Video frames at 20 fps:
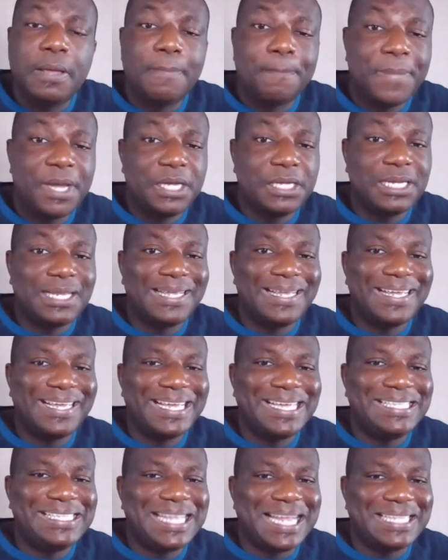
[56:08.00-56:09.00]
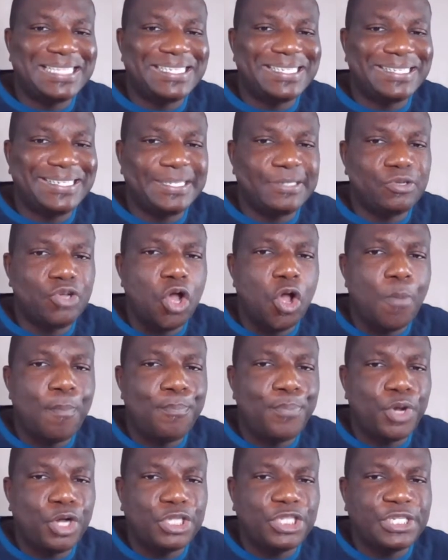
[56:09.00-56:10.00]
But is that still
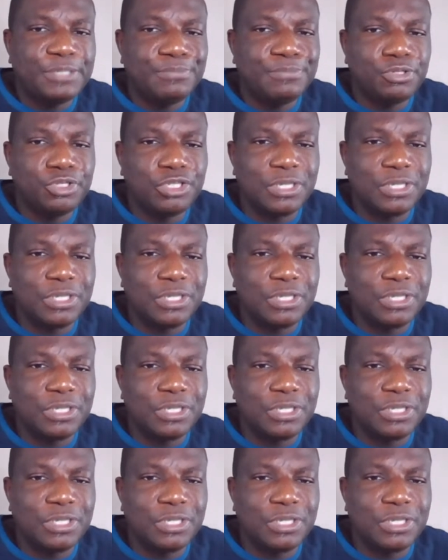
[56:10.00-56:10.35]
possible